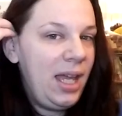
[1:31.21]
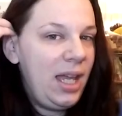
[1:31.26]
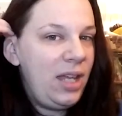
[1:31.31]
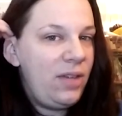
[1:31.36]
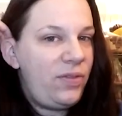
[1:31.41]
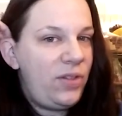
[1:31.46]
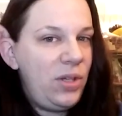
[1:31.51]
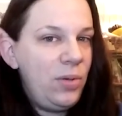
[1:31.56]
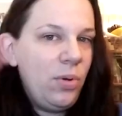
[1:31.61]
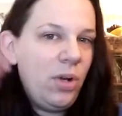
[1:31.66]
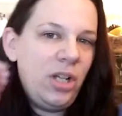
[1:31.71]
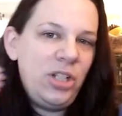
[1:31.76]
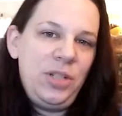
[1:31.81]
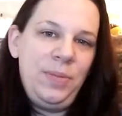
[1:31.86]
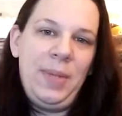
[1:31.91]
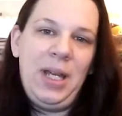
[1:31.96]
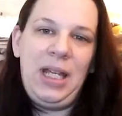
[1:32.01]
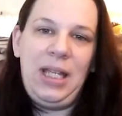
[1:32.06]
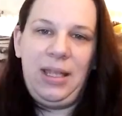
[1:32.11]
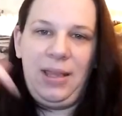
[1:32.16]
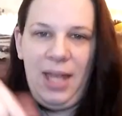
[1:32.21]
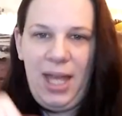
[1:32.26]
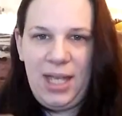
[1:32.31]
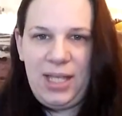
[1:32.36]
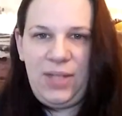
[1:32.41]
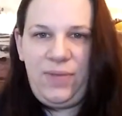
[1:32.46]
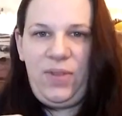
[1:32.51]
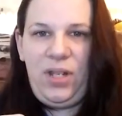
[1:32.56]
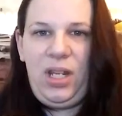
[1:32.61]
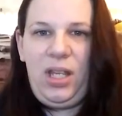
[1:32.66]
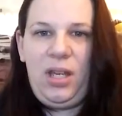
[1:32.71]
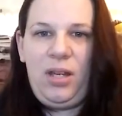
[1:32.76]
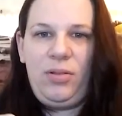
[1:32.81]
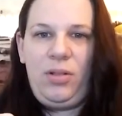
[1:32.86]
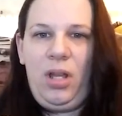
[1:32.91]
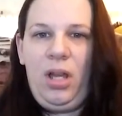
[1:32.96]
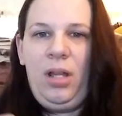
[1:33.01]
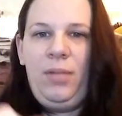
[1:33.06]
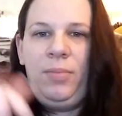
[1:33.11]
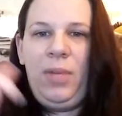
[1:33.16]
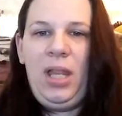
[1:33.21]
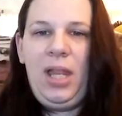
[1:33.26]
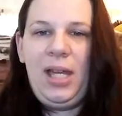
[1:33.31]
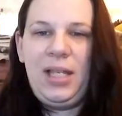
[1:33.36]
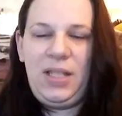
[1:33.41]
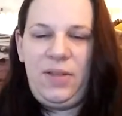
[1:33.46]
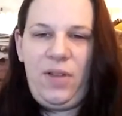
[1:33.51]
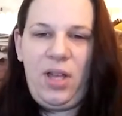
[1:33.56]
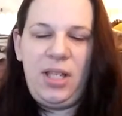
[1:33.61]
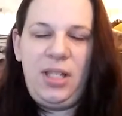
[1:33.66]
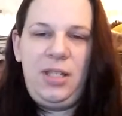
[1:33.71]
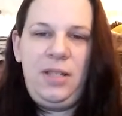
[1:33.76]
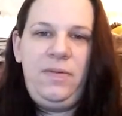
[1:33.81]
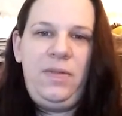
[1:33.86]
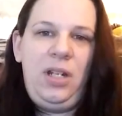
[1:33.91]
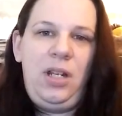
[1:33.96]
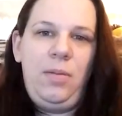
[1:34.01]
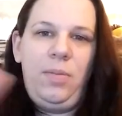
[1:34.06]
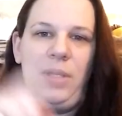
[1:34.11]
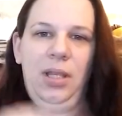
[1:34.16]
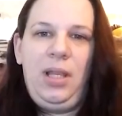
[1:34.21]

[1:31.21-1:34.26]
If you watch my last video, not my last Flosstube video,